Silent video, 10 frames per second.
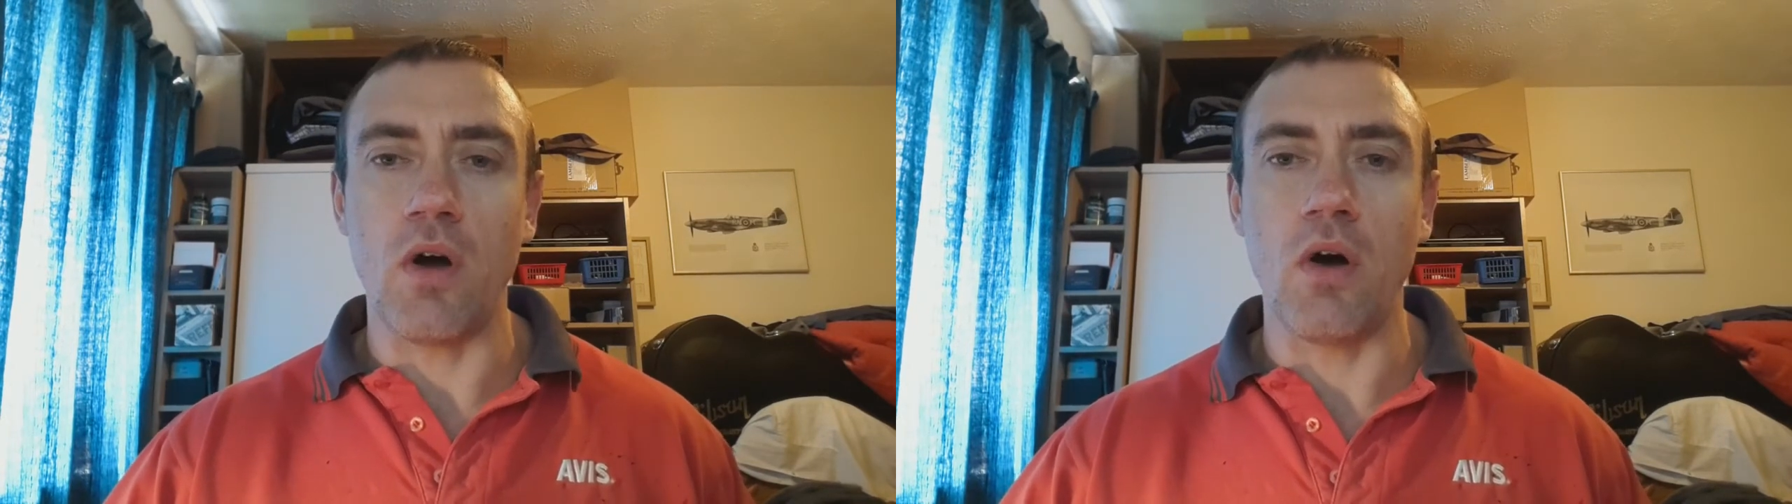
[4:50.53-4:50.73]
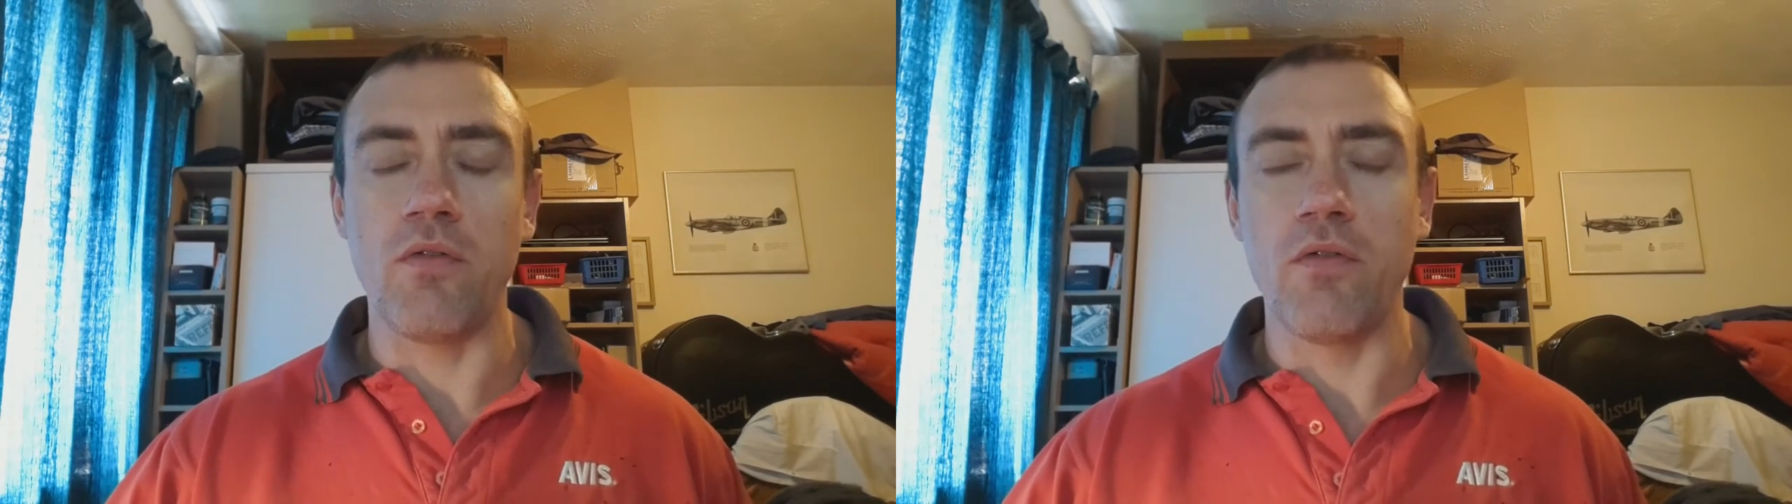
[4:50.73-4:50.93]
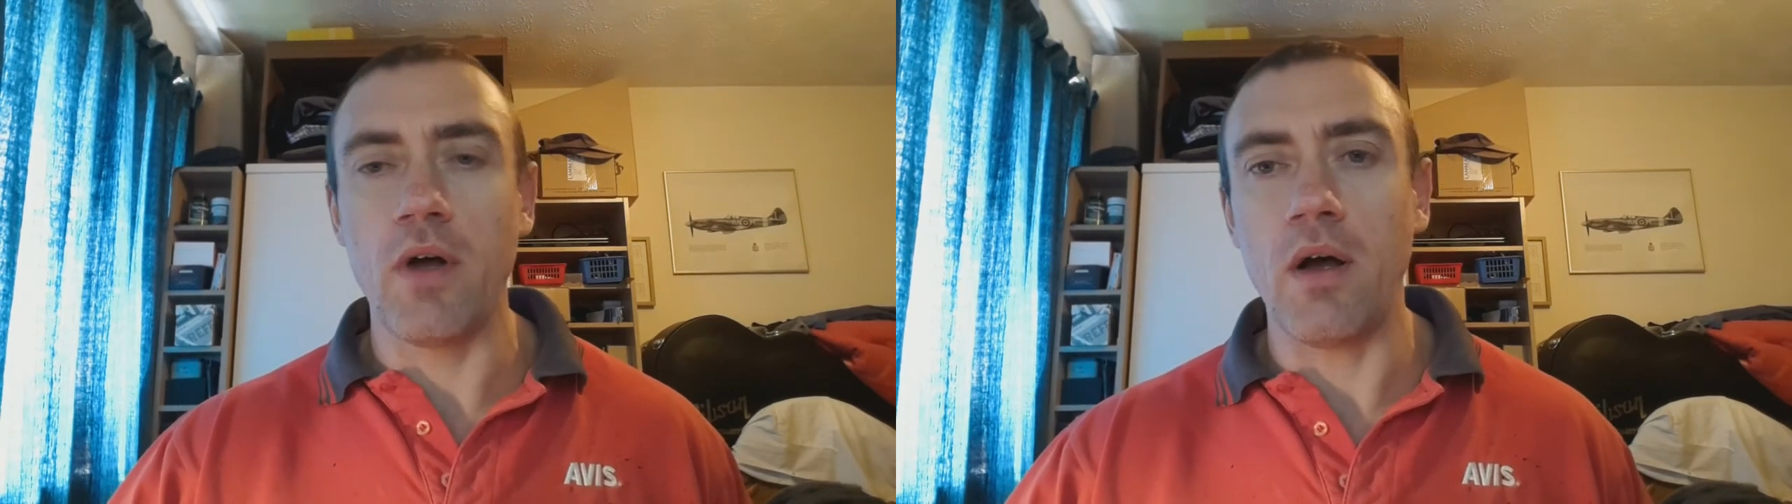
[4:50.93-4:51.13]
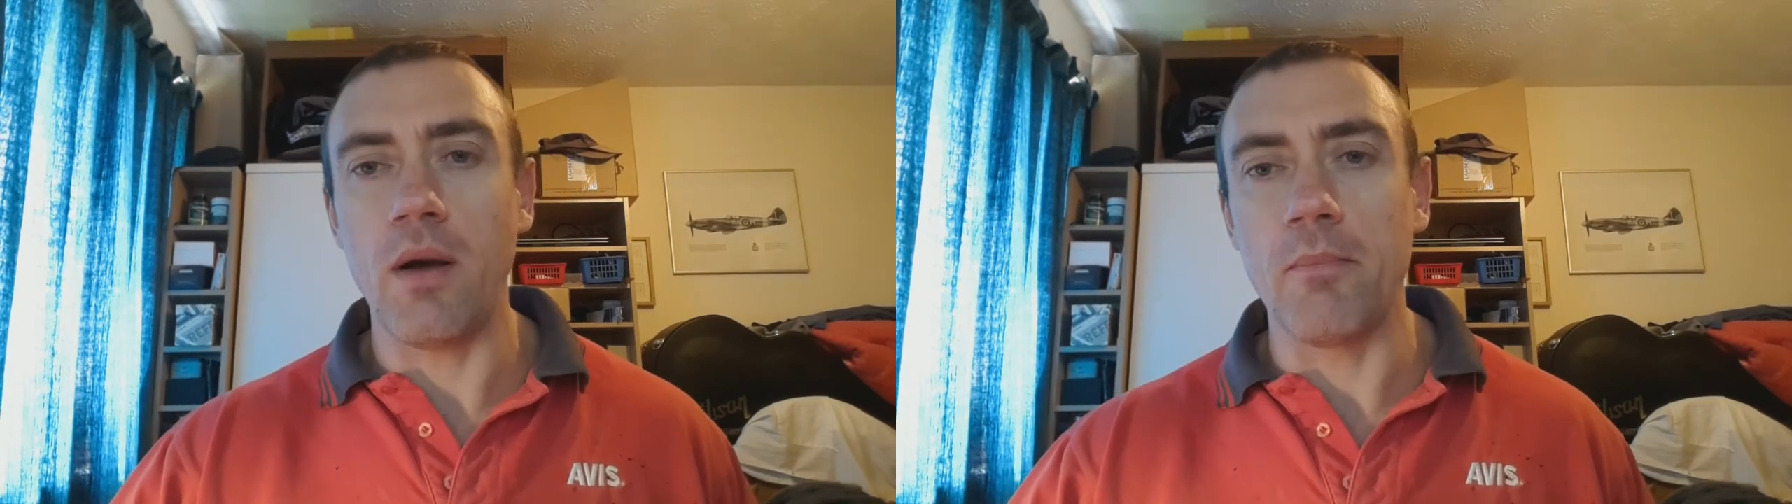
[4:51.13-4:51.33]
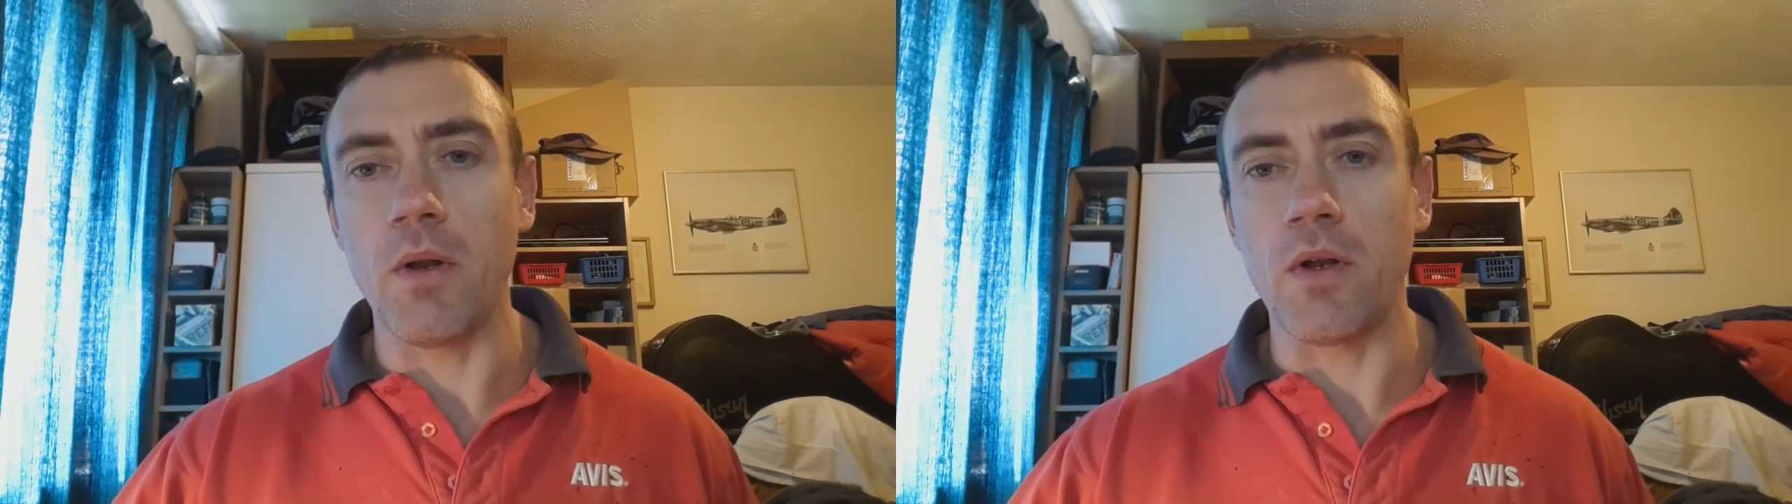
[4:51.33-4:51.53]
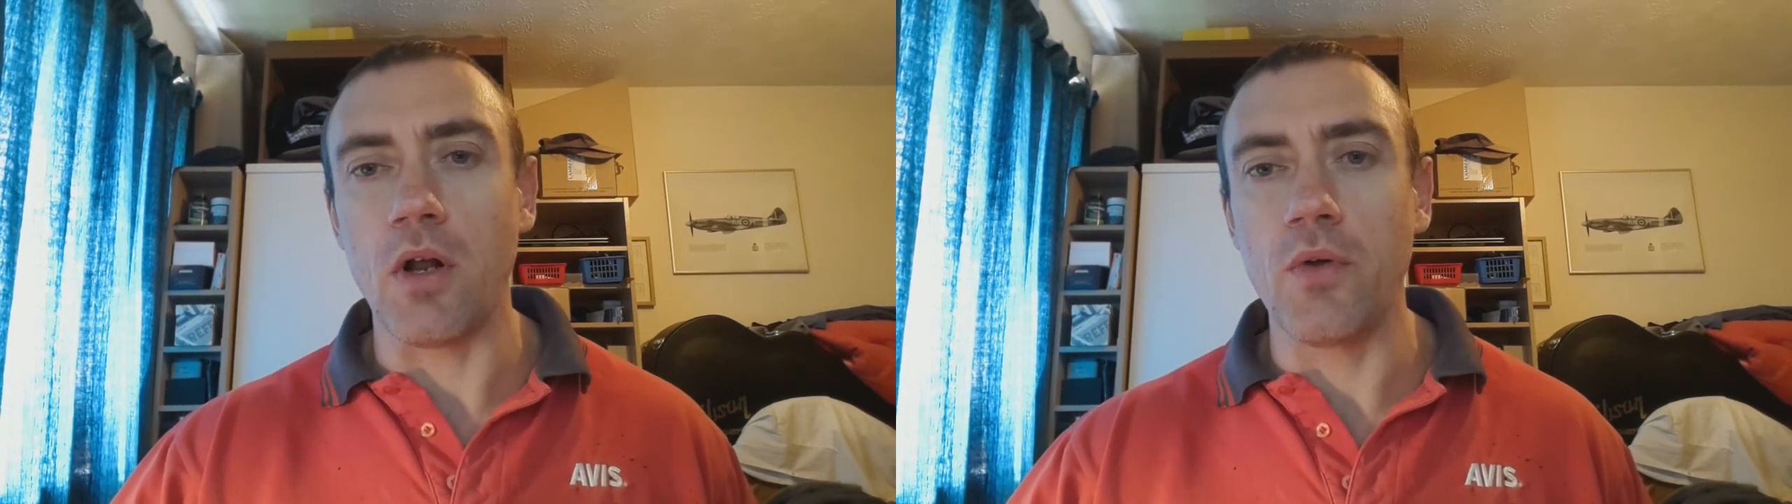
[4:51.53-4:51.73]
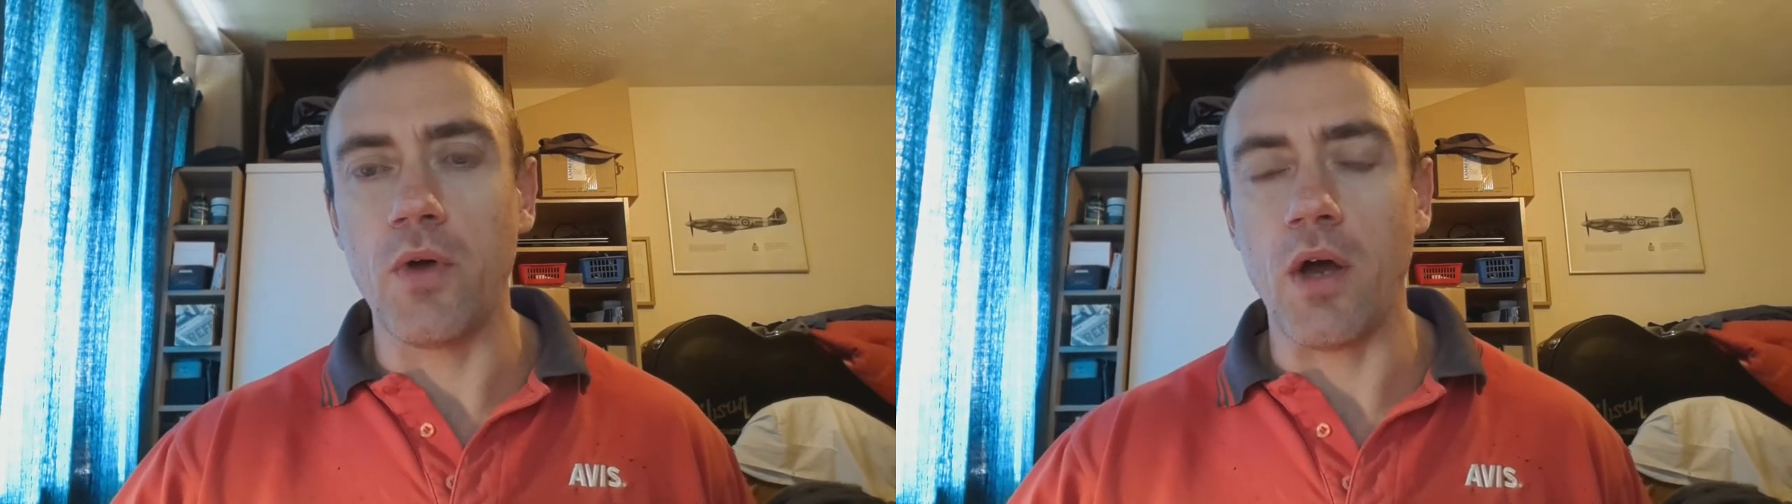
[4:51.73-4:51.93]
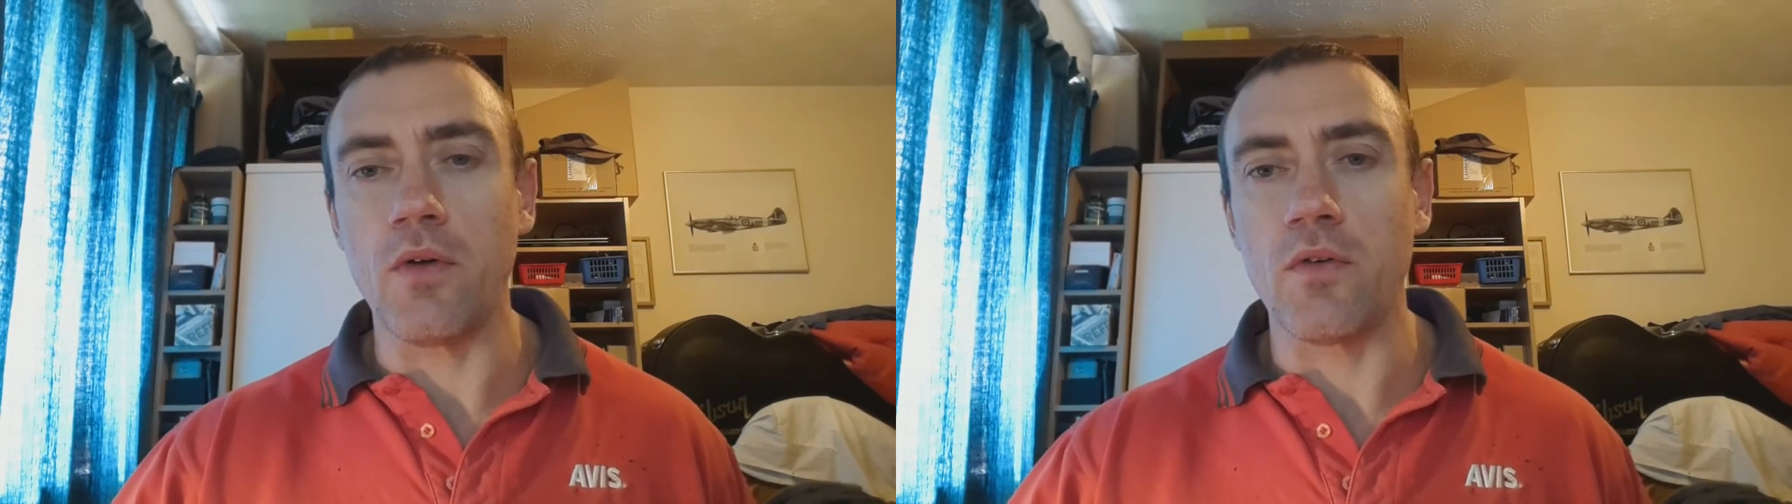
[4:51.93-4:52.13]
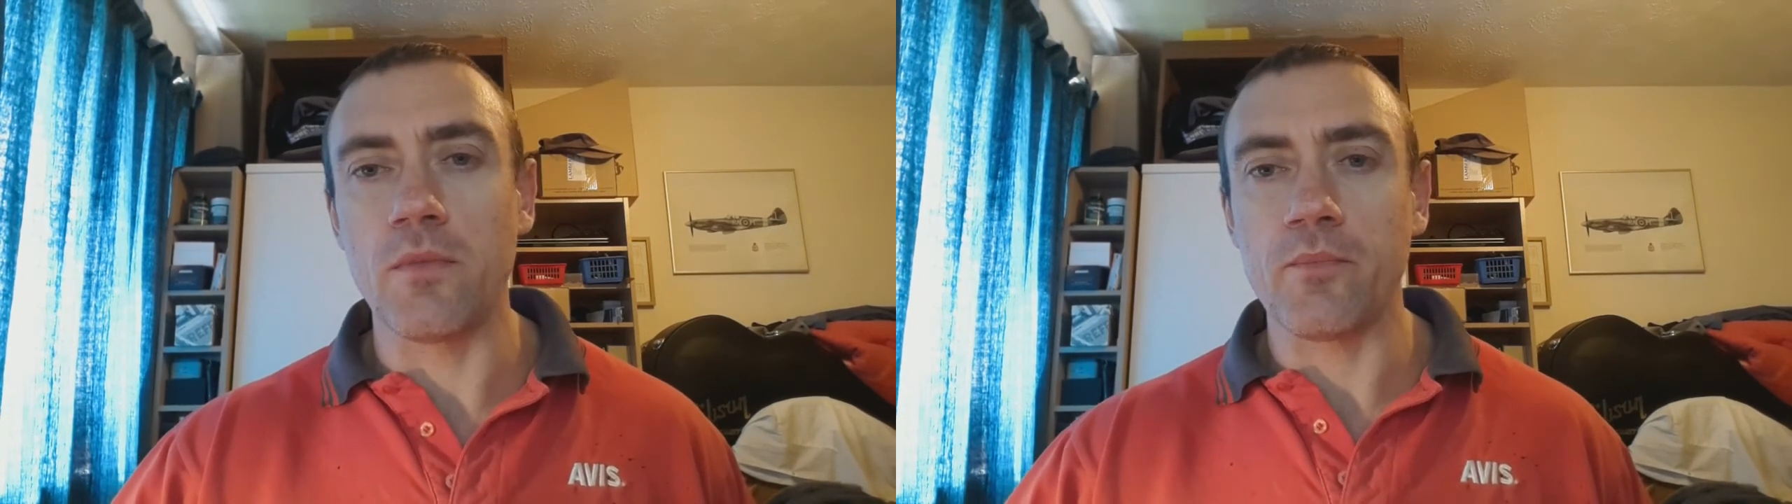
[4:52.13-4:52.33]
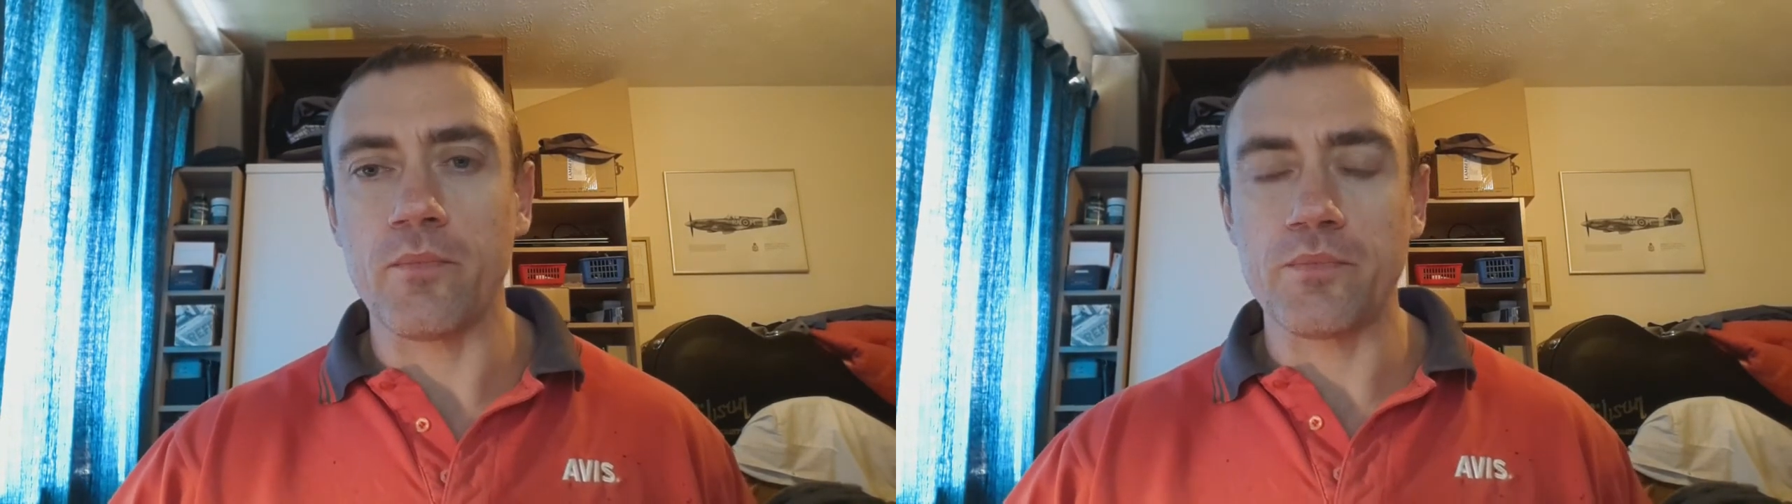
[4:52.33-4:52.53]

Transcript: of blood glucose.